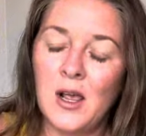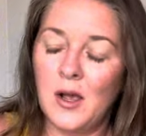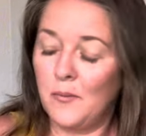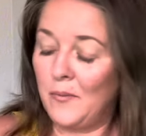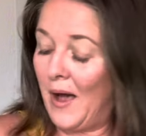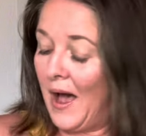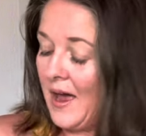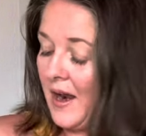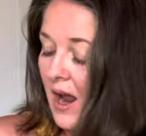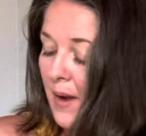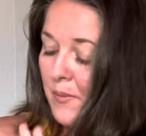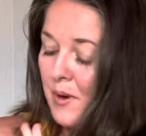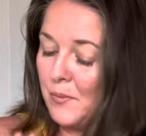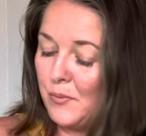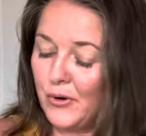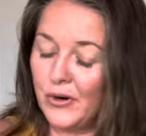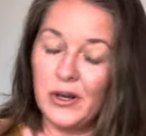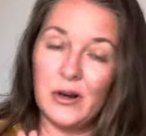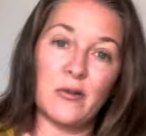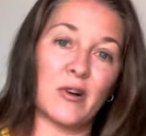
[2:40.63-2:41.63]
but I've been
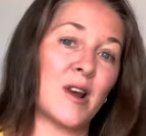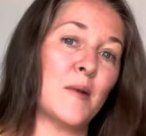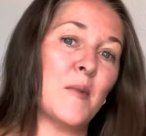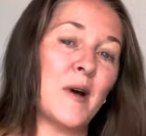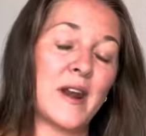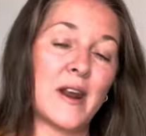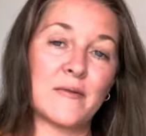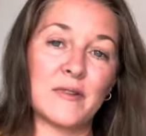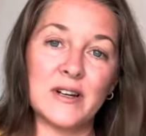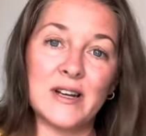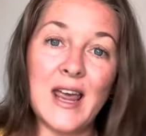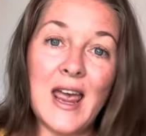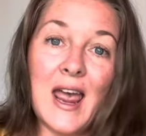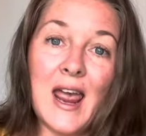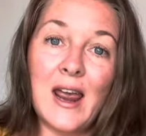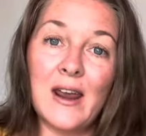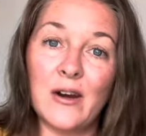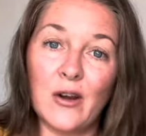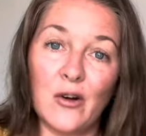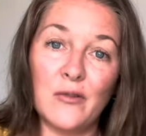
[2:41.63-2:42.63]
putting cream on every
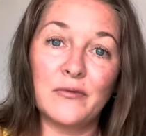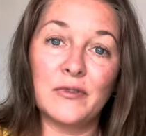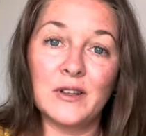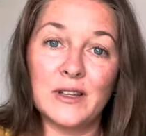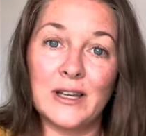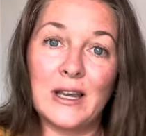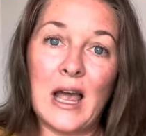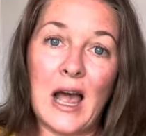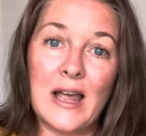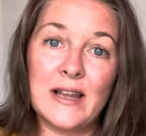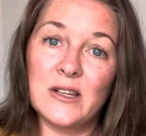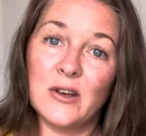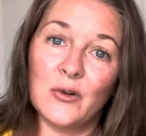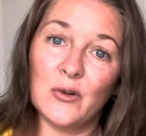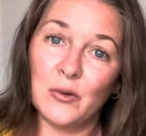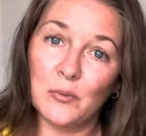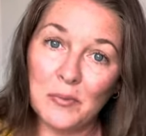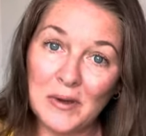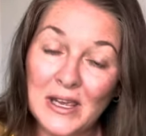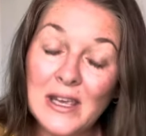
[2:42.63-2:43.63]
day and hopefully I
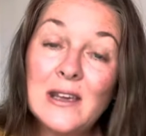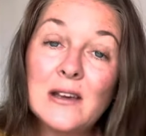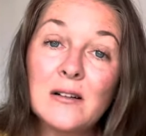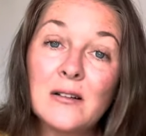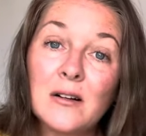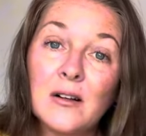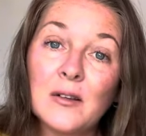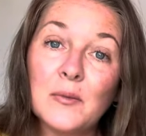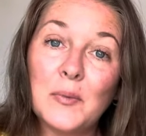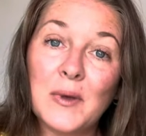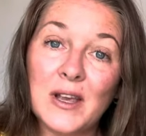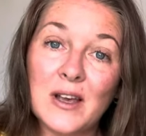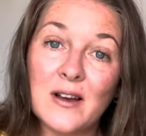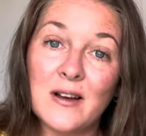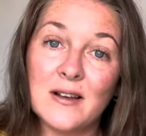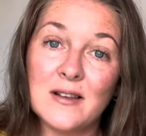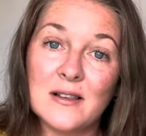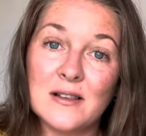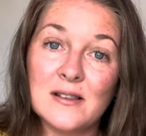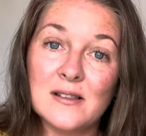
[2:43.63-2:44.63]
don't peel
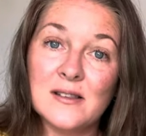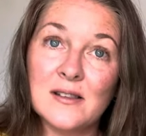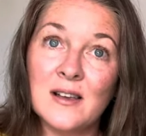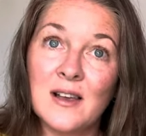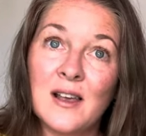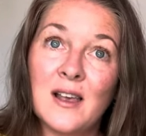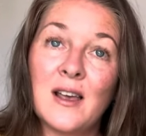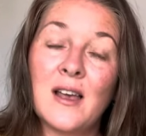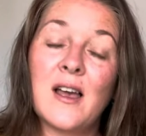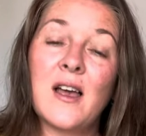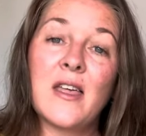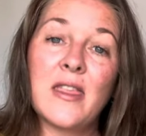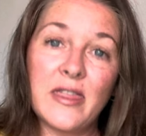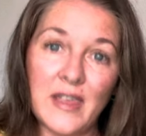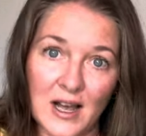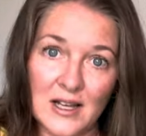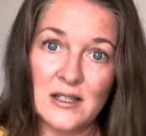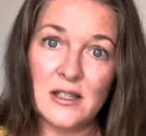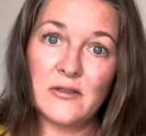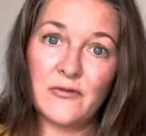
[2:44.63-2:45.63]
because
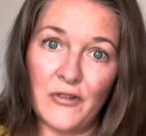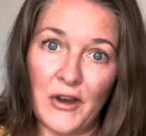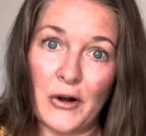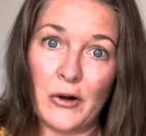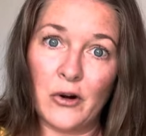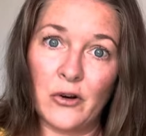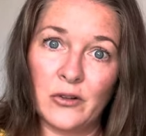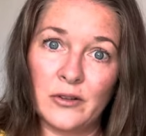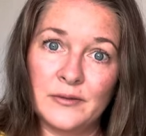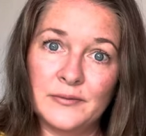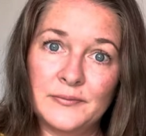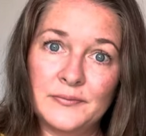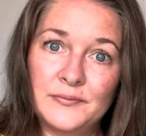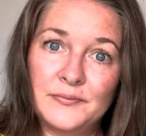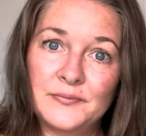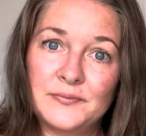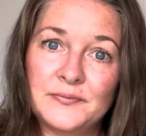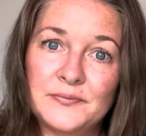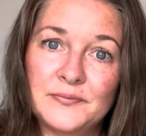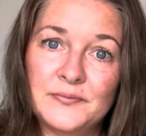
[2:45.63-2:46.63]
that's feral.
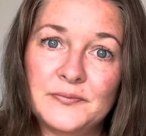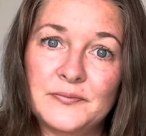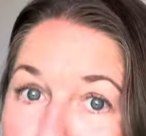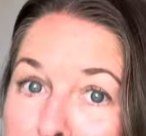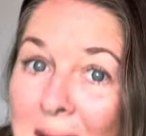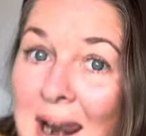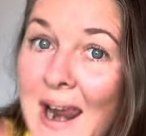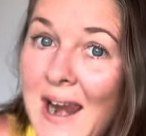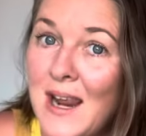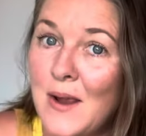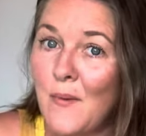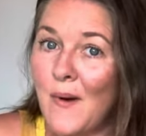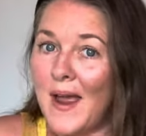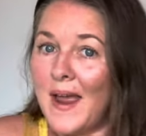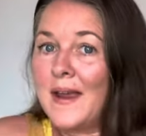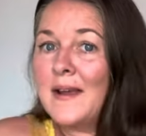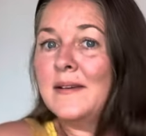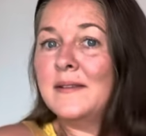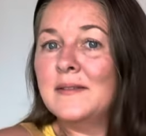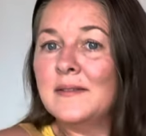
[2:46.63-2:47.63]
But
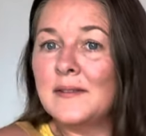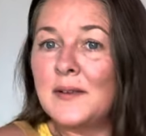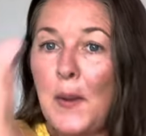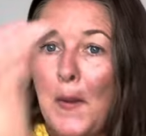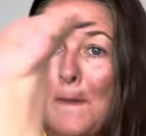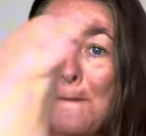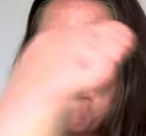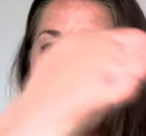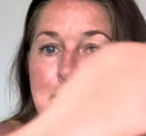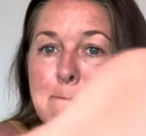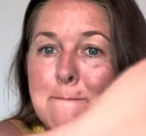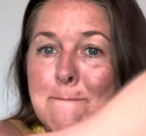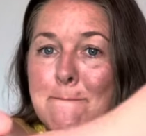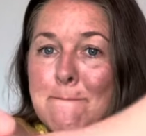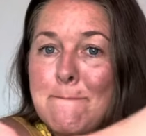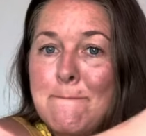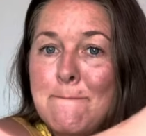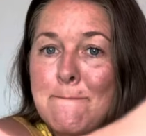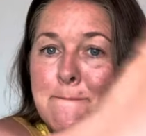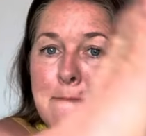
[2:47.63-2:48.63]
anyway,
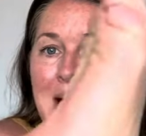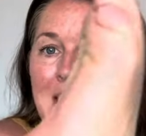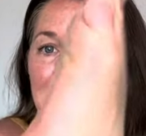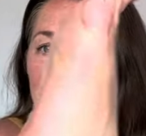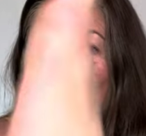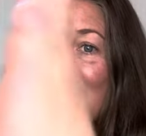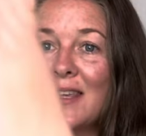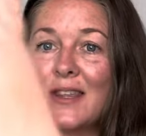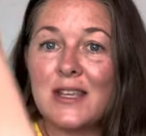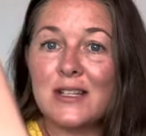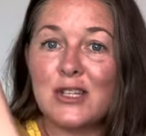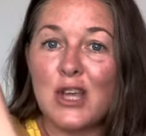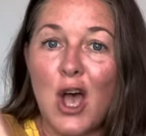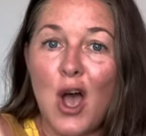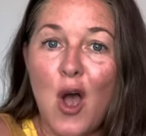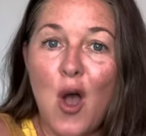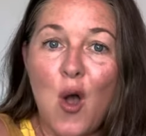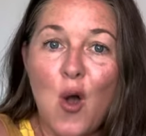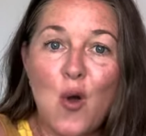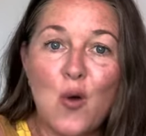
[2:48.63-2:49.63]
back to the
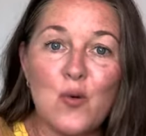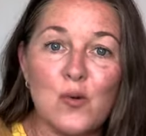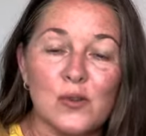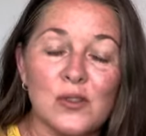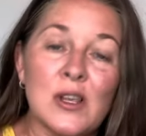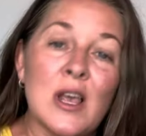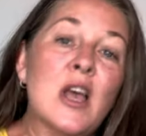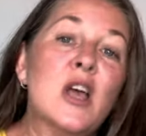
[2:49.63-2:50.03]
toes.